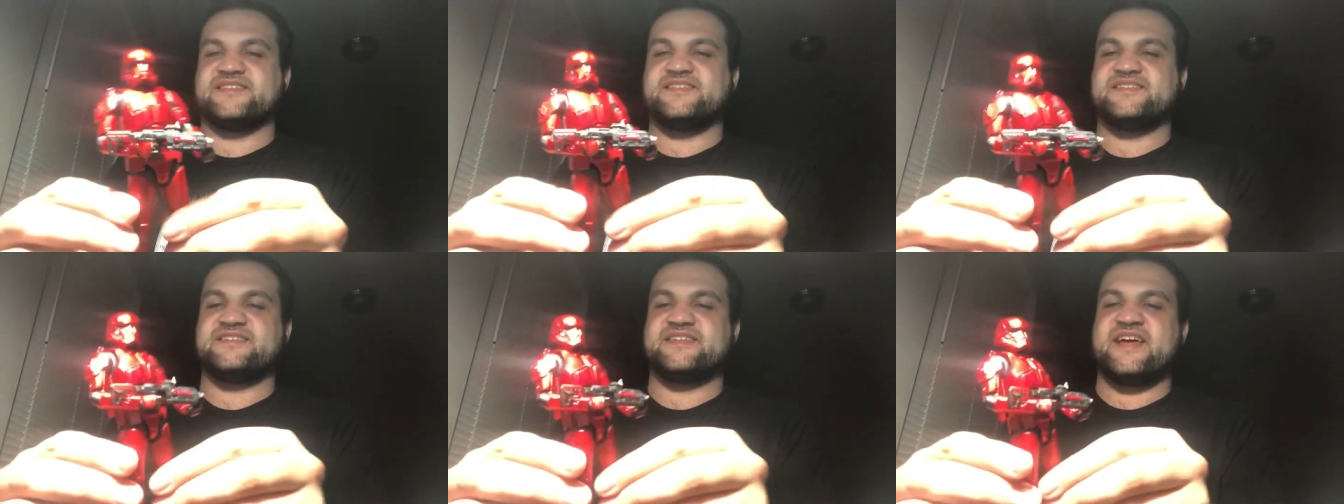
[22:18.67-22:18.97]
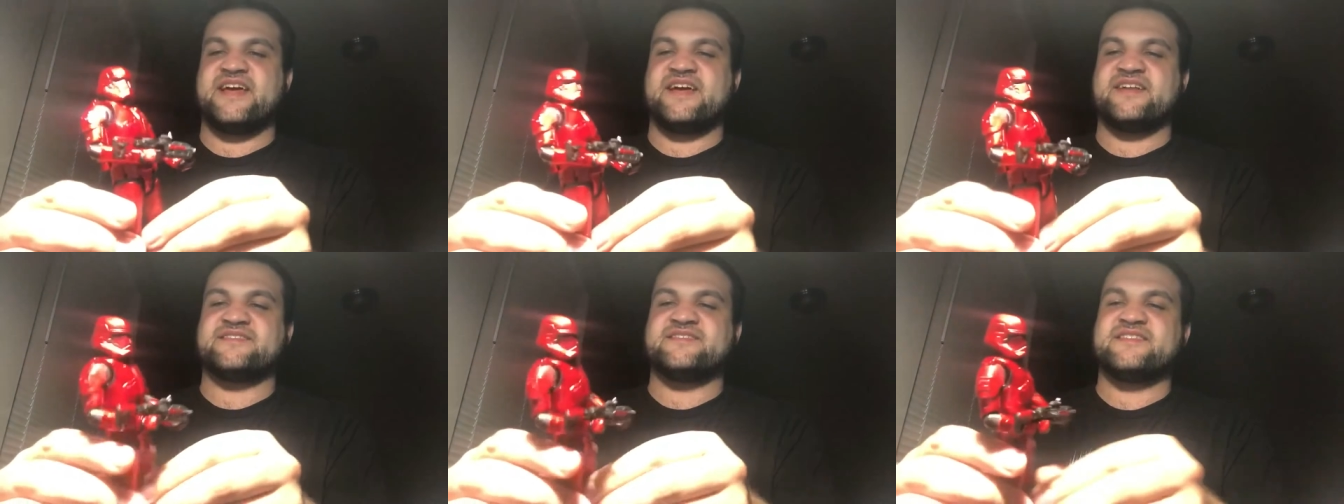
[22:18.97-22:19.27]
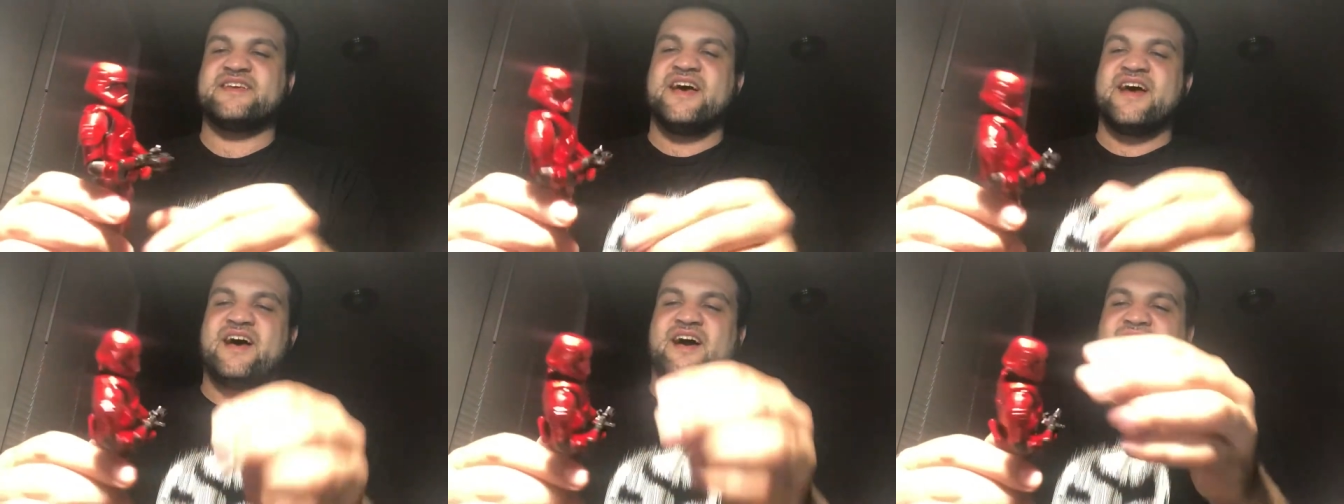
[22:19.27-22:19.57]

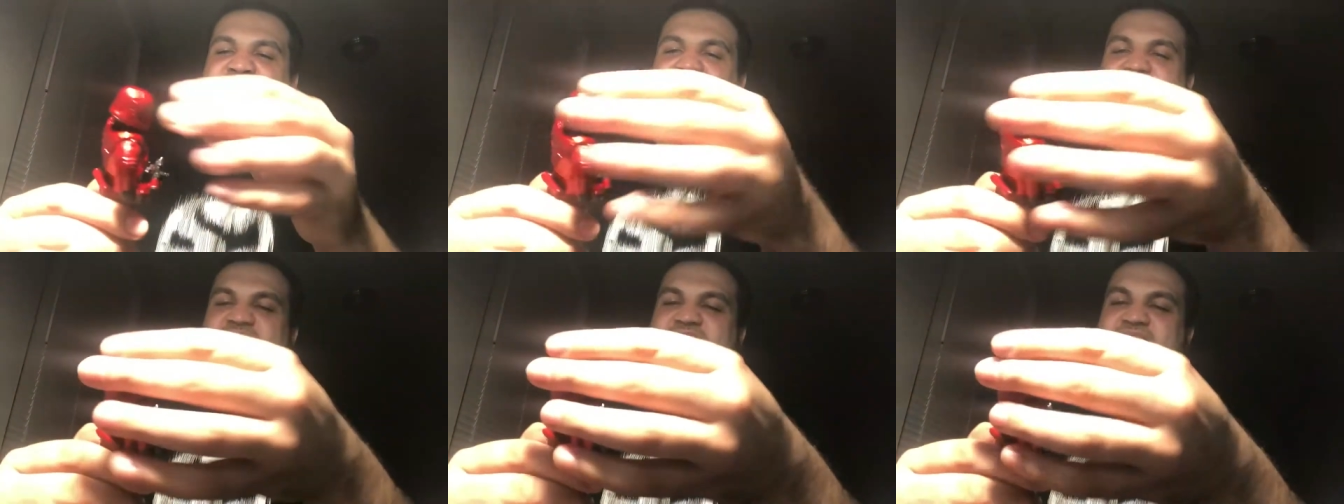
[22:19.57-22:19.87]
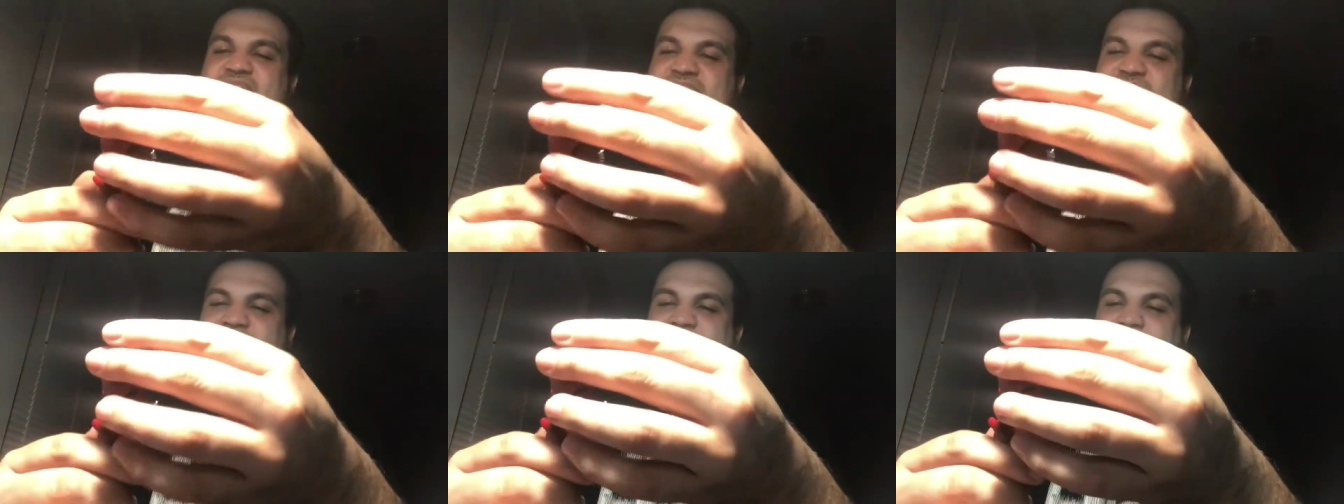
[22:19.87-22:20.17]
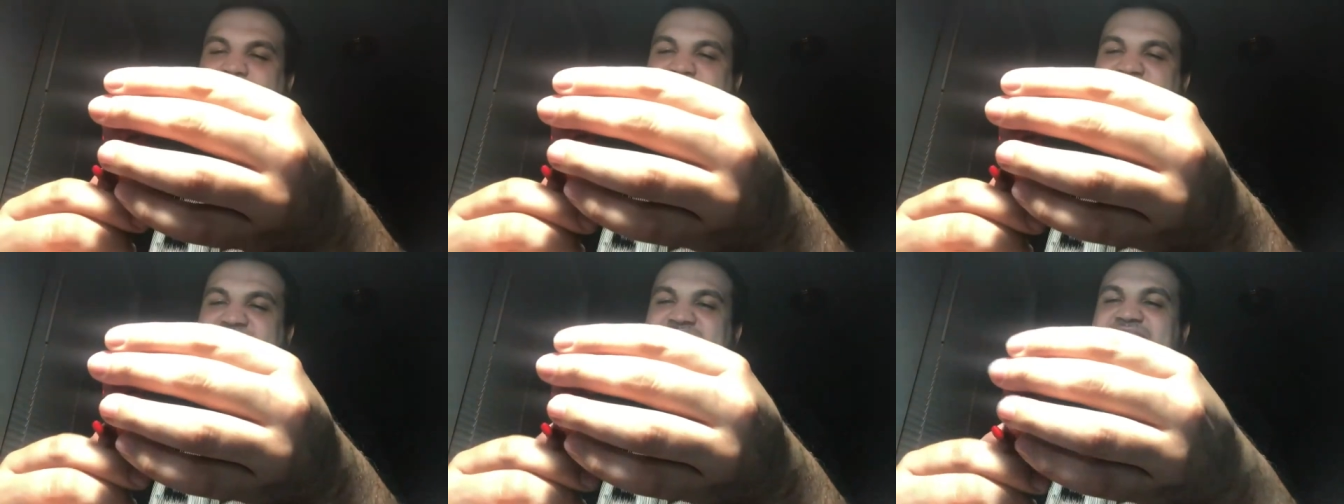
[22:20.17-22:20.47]
stance.
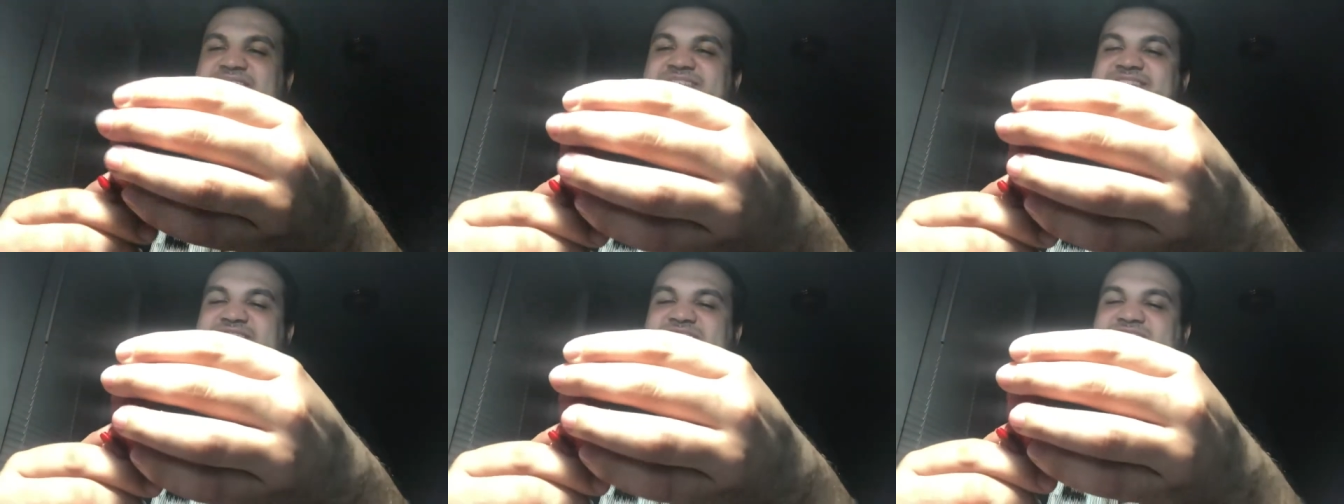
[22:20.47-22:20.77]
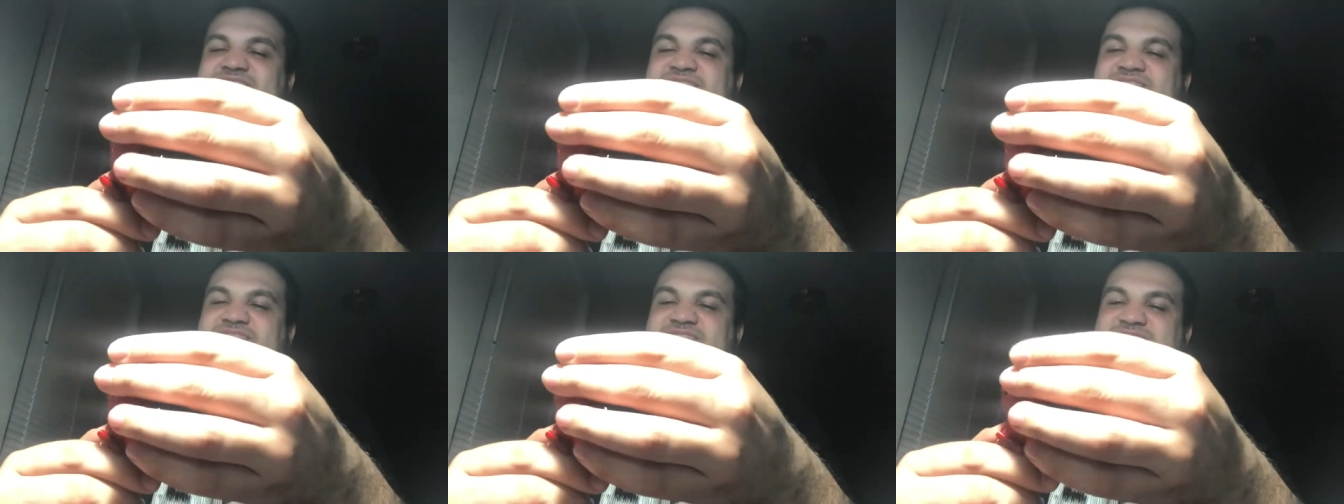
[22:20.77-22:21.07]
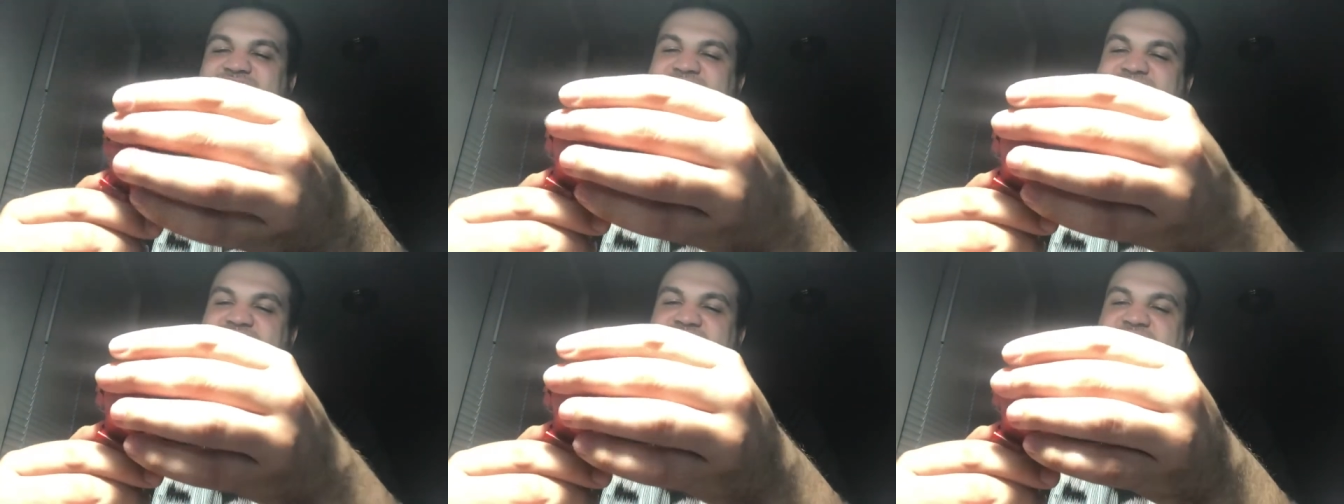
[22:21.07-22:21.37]
Um, he is a little
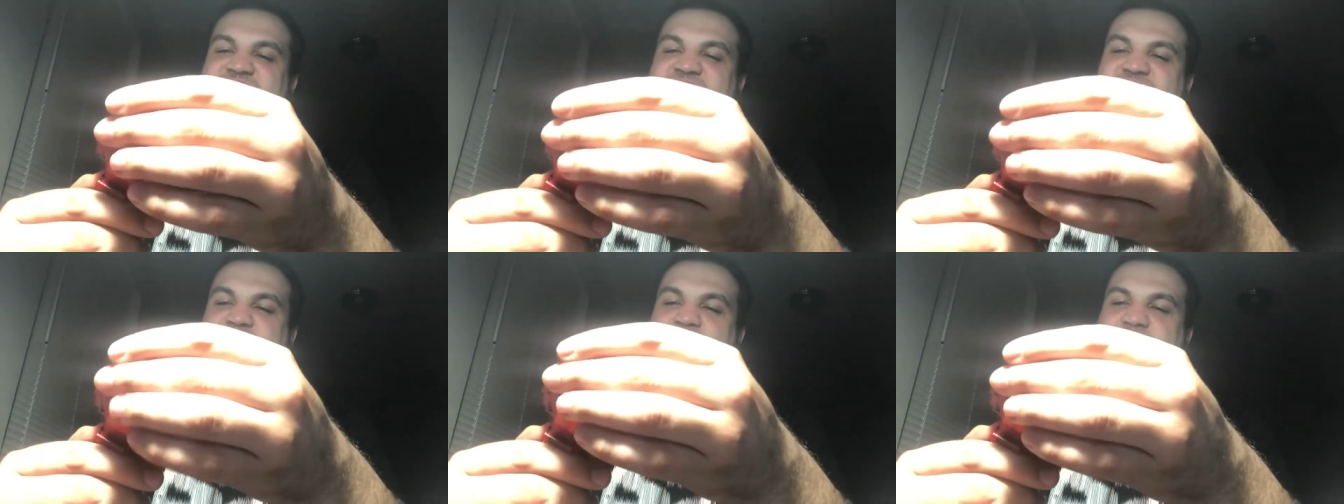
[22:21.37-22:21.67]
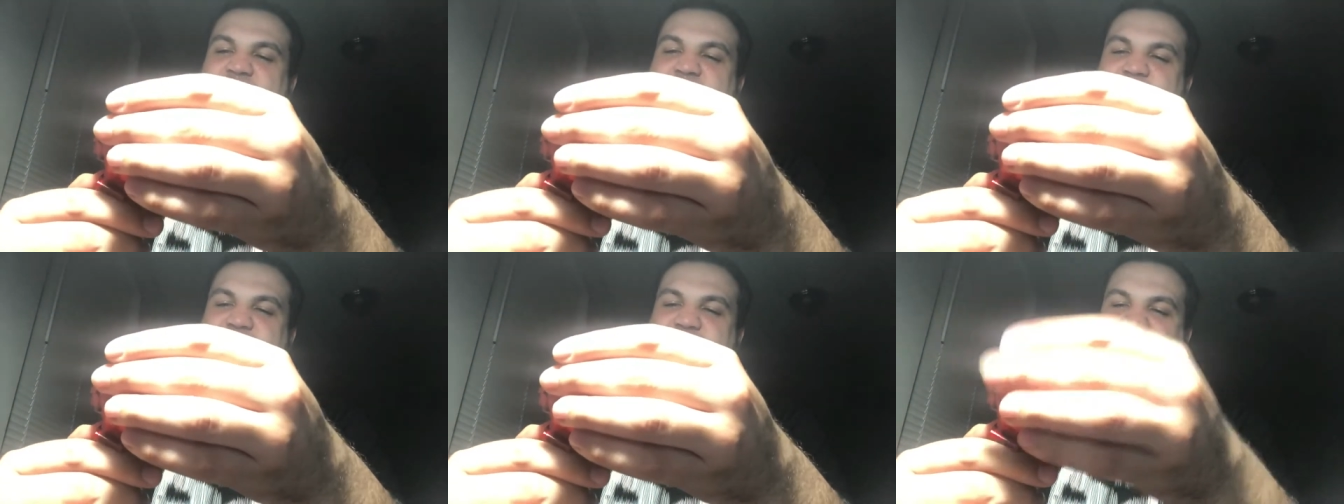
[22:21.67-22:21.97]
stiff, but I'm